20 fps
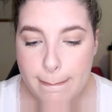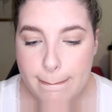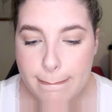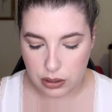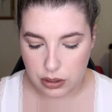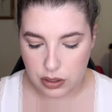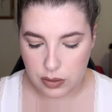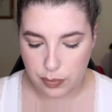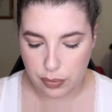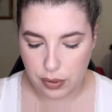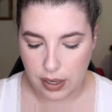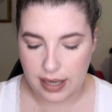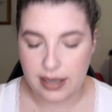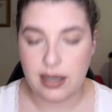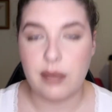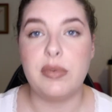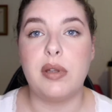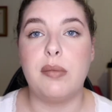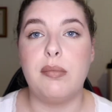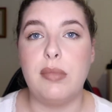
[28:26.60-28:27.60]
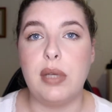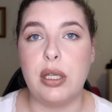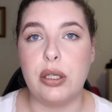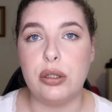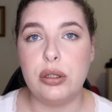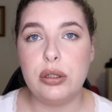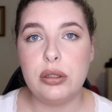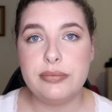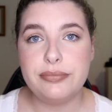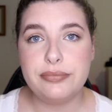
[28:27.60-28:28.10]
and just brighten up the
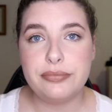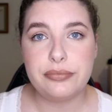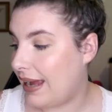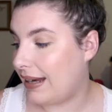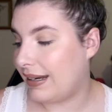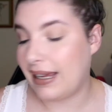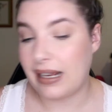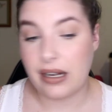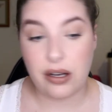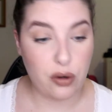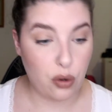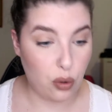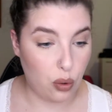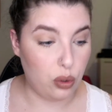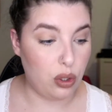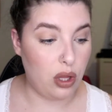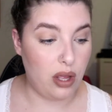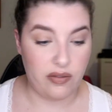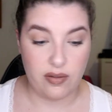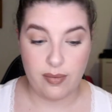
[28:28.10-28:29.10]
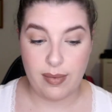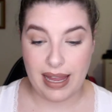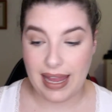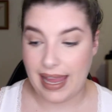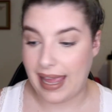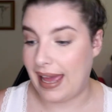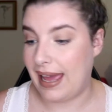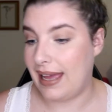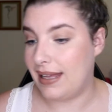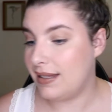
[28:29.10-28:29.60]
middle and get it all over my
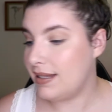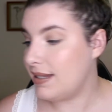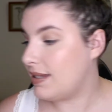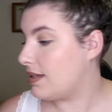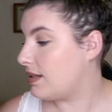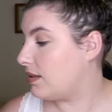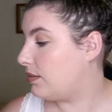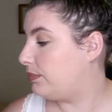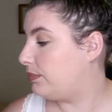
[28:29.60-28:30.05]
hands.